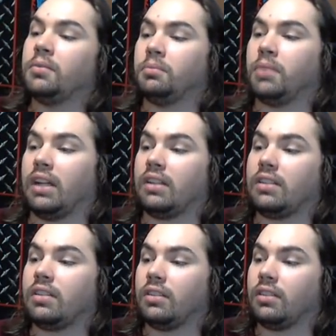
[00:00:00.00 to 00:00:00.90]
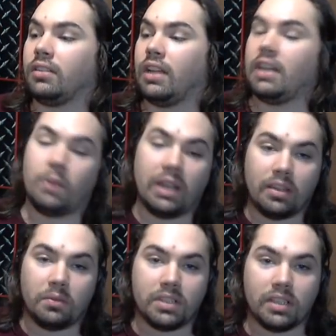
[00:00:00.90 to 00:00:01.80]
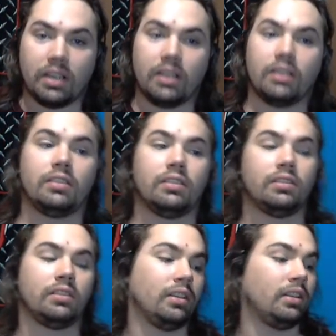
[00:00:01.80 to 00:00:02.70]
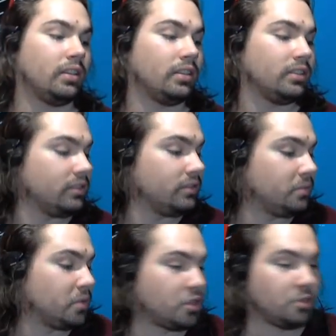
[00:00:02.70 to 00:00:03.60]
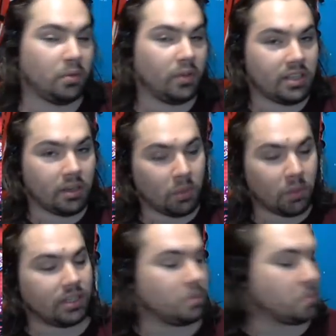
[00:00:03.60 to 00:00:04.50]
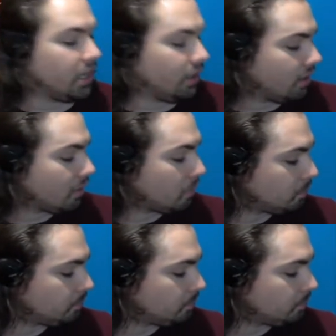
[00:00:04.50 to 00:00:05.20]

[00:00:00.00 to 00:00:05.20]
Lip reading: But anyway, that was just a point I wanted to make there.